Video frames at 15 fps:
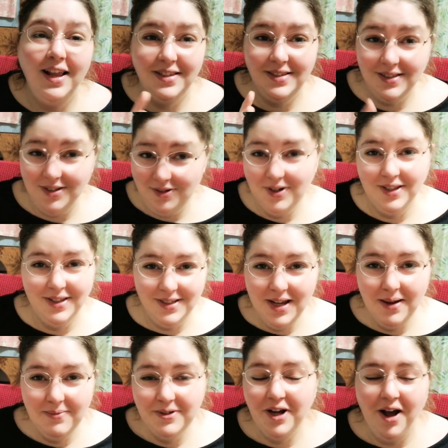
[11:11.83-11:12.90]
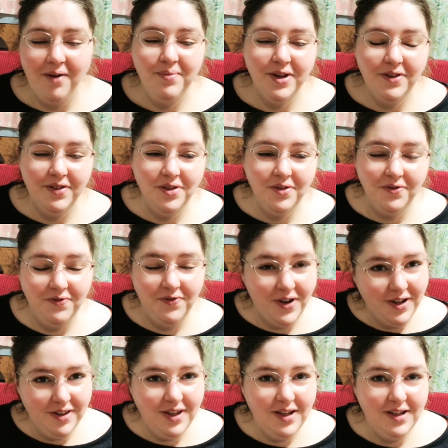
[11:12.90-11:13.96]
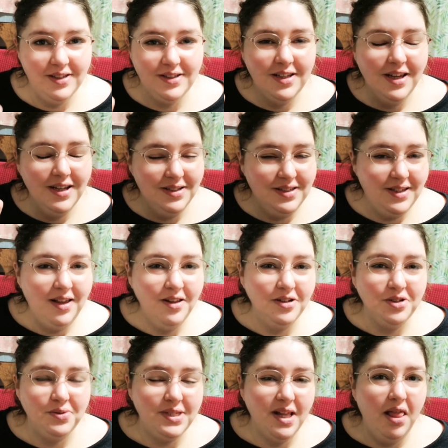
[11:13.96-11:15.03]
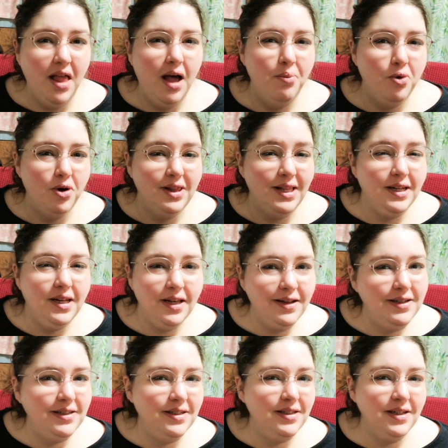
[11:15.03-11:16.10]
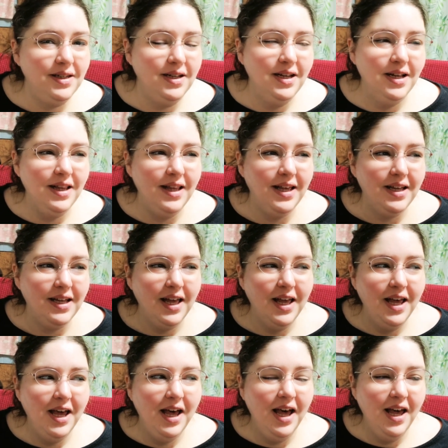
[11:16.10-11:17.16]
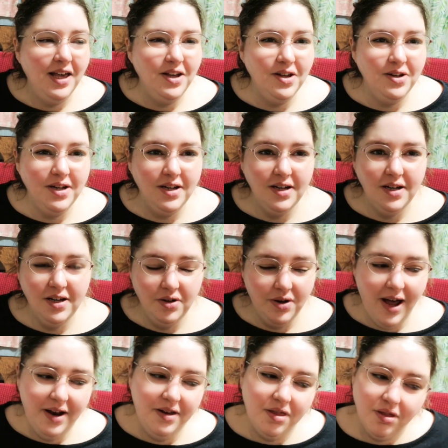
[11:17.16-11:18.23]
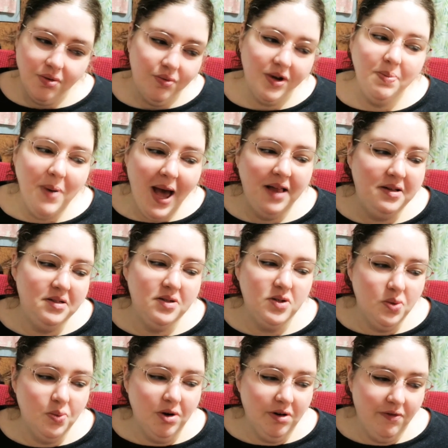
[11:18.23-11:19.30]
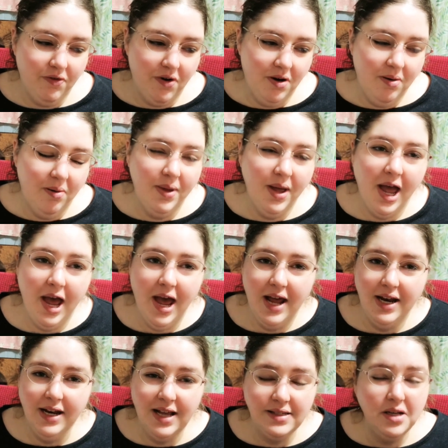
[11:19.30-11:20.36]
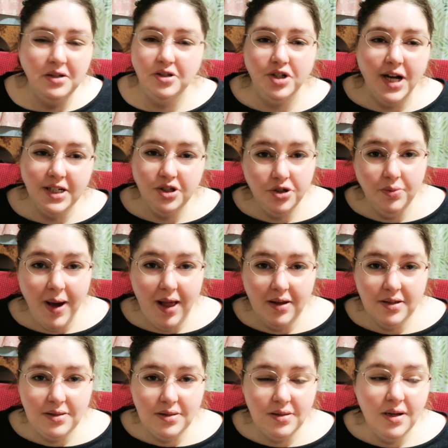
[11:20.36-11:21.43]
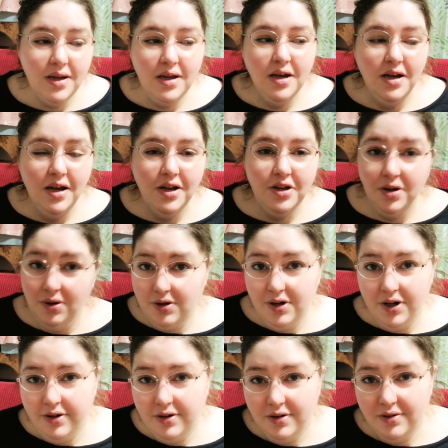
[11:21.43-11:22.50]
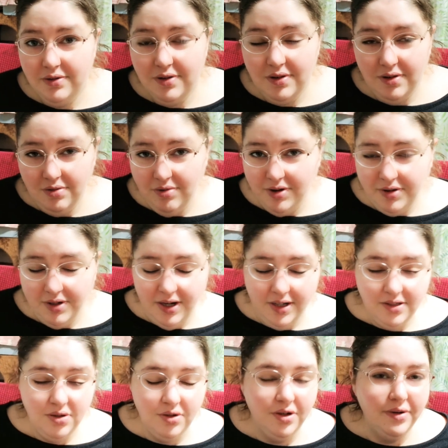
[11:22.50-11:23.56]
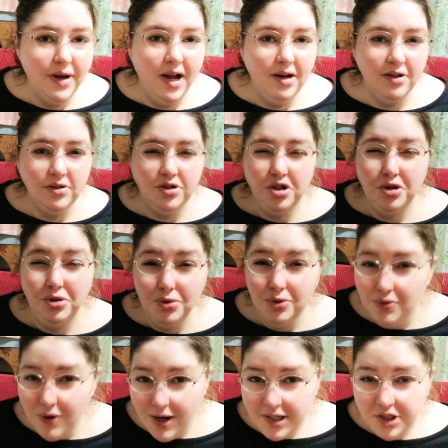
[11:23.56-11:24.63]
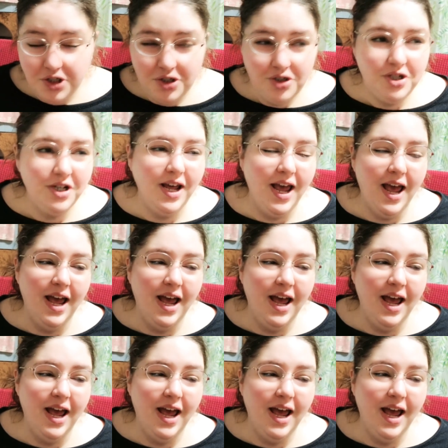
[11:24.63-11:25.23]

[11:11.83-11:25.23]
It's doing the same job, but the funny thing is Zellers was a lot more lenient. Like, you had 3 pallets to work from, and as long as you got 2 pallets, you're good throughout the night. So you're not too rushed.